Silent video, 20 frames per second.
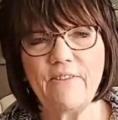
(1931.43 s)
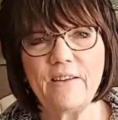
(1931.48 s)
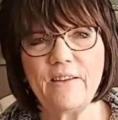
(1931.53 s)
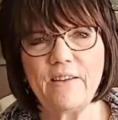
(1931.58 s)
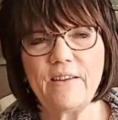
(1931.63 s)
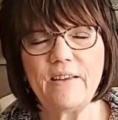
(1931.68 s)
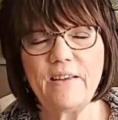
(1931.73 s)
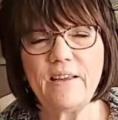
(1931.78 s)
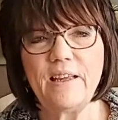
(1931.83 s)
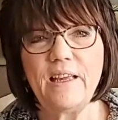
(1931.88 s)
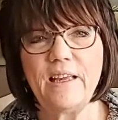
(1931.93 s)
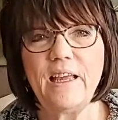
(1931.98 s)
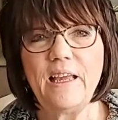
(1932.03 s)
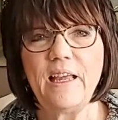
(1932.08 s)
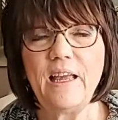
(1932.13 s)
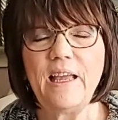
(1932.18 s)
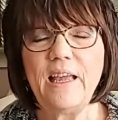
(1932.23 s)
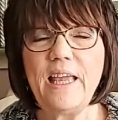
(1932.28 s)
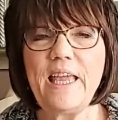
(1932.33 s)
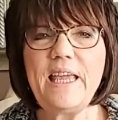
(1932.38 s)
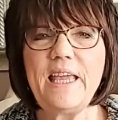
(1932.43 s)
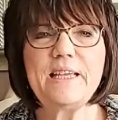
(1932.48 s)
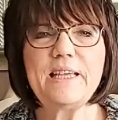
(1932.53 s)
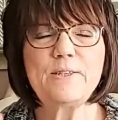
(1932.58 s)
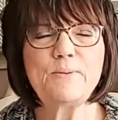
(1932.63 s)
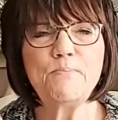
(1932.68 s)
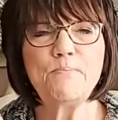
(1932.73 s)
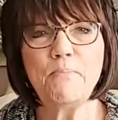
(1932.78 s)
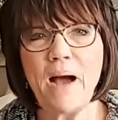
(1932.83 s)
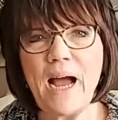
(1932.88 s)
He
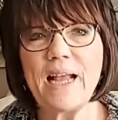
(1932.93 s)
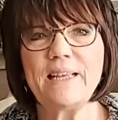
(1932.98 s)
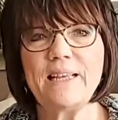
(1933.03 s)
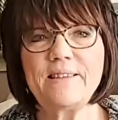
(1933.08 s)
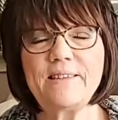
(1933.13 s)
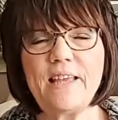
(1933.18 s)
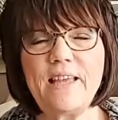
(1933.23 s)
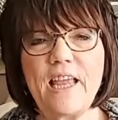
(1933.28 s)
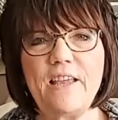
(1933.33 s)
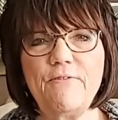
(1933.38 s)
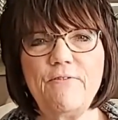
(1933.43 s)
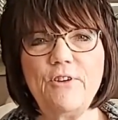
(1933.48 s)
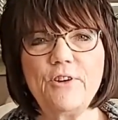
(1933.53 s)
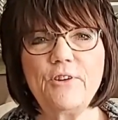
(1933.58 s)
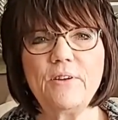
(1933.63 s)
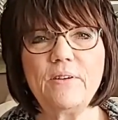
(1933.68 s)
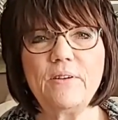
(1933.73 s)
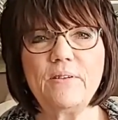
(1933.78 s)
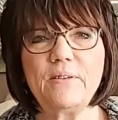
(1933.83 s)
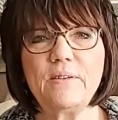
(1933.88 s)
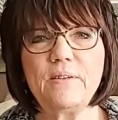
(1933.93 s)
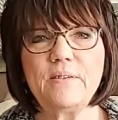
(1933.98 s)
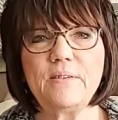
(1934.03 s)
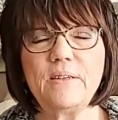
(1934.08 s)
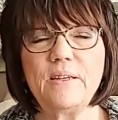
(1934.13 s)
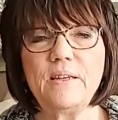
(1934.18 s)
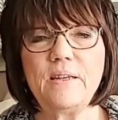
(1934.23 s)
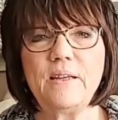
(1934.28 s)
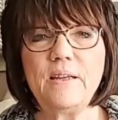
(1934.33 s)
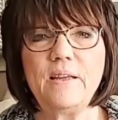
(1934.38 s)
is my Savior.
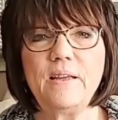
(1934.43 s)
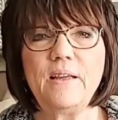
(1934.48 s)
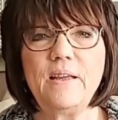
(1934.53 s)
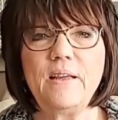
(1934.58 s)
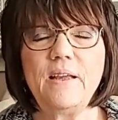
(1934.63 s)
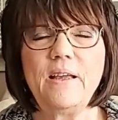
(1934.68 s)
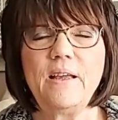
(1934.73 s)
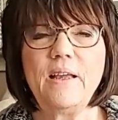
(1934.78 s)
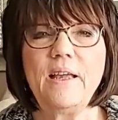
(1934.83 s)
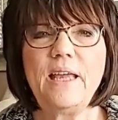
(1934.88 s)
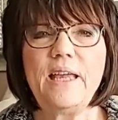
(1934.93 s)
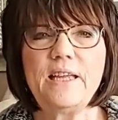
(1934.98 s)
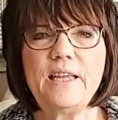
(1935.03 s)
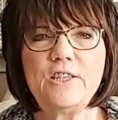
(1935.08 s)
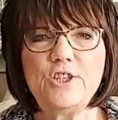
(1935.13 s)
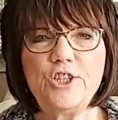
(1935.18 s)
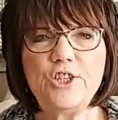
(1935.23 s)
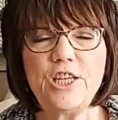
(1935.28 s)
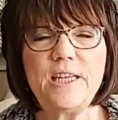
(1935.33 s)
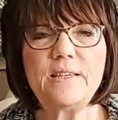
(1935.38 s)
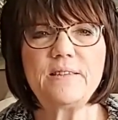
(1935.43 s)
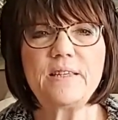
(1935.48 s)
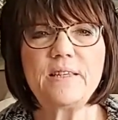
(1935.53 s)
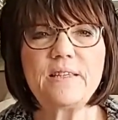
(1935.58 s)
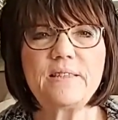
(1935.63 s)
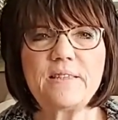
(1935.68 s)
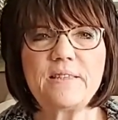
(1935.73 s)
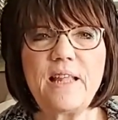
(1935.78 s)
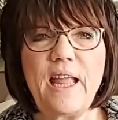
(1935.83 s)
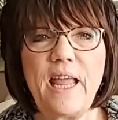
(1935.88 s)
In
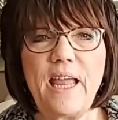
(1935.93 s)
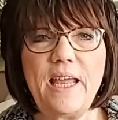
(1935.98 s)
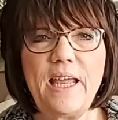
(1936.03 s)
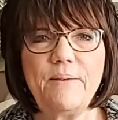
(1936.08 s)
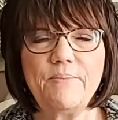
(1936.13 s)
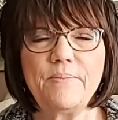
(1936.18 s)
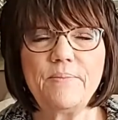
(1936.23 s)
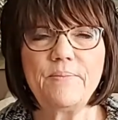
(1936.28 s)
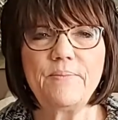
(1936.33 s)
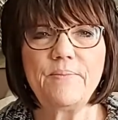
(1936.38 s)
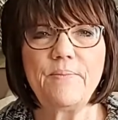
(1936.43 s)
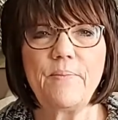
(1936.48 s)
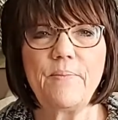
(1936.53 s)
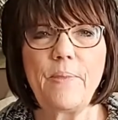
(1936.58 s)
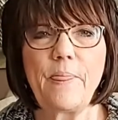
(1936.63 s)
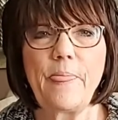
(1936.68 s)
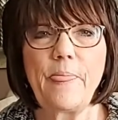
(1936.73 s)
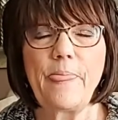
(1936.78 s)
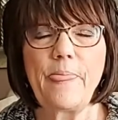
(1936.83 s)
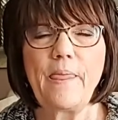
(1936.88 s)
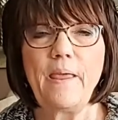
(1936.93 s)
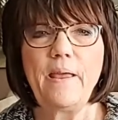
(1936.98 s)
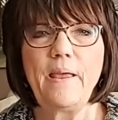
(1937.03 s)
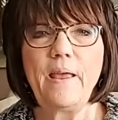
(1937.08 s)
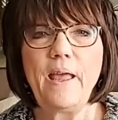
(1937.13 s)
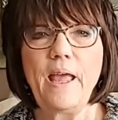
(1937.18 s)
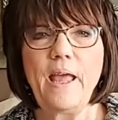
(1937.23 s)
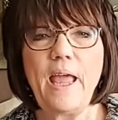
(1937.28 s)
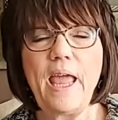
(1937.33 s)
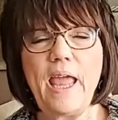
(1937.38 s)
Jesus' name.
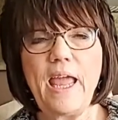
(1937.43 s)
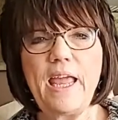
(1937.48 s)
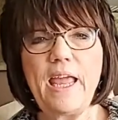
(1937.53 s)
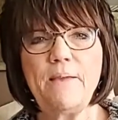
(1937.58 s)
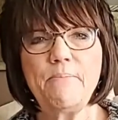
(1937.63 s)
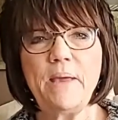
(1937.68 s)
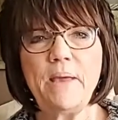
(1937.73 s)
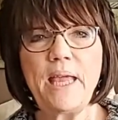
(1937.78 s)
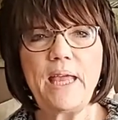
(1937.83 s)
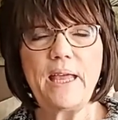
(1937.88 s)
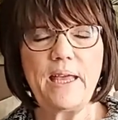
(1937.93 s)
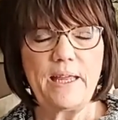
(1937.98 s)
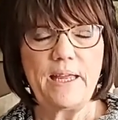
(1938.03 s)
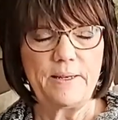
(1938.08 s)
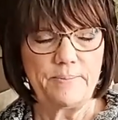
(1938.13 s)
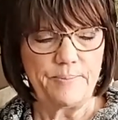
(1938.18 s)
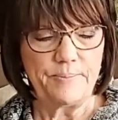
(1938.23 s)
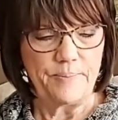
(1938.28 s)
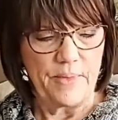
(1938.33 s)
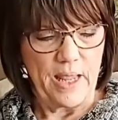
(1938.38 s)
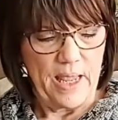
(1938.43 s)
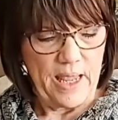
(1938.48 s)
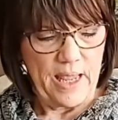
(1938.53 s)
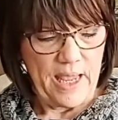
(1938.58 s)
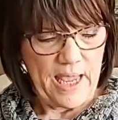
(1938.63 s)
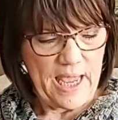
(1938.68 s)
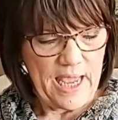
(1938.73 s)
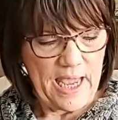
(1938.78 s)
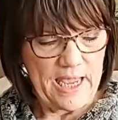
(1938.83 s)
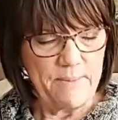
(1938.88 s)
Amen.
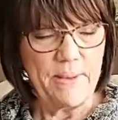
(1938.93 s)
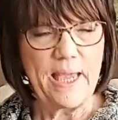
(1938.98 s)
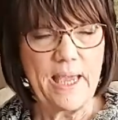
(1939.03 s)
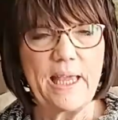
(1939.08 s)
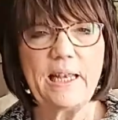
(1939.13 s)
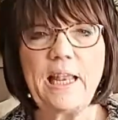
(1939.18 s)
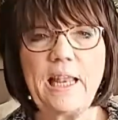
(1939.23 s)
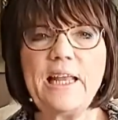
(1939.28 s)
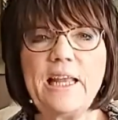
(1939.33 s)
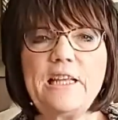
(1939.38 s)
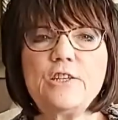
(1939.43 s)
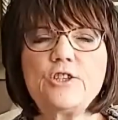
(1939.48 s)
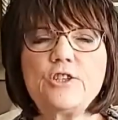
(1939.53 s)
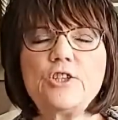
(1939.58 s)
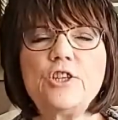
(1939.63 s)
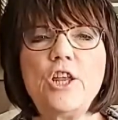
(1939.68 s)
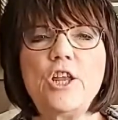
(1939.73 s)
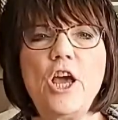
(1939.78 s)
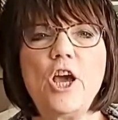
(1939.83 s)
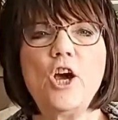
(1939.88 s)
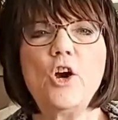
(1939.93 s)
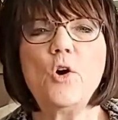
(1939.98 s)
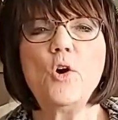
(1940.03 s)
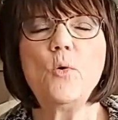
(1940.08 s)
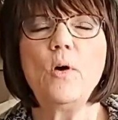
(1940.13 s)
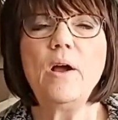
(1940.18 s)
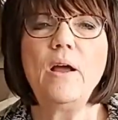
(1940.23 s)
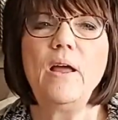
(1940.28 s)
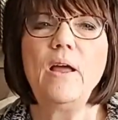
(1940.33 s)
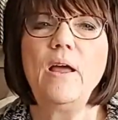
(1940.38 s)
Amen. Let us
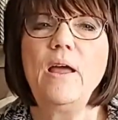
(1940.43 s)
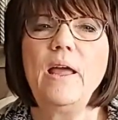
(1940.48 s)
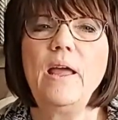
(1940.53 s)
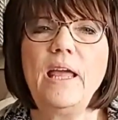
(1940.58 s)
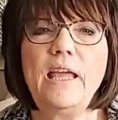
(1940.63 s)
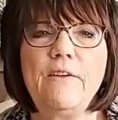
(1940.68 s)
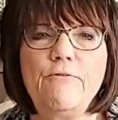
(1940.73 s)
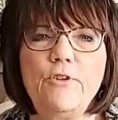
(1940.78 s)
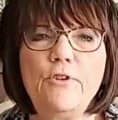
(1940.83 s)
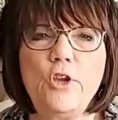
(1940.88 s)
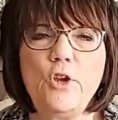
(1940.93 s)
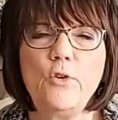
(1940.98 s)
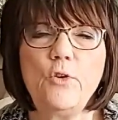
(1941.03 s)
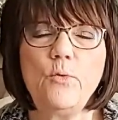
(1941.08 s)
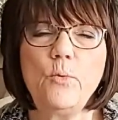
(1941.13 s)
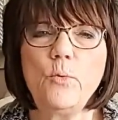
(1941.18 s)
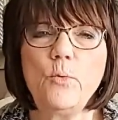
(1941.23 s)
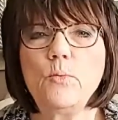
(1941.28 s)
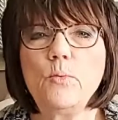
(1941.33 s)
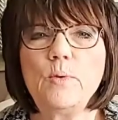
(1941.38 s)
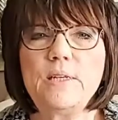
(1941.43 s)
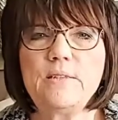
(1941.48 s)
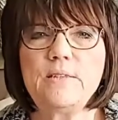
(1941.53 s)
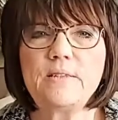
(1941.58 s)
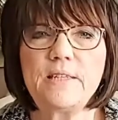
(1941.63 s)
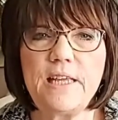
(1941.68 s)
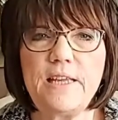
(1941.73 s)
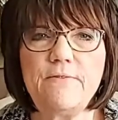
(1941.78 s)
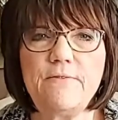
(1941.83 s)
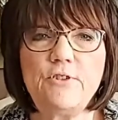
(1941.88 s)
know if you
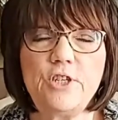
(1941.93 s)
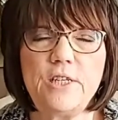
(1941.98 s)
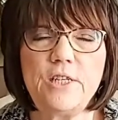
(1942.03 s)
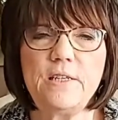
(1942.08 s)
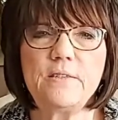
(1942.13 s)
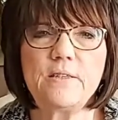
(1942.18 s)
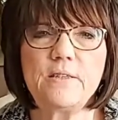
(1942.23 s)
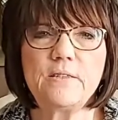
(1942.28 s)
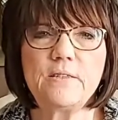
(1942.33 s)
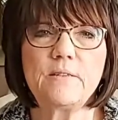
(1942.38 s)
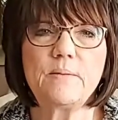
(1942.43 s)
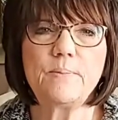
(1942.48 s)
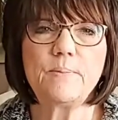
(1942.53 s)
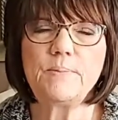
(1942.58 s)
receive Jesus.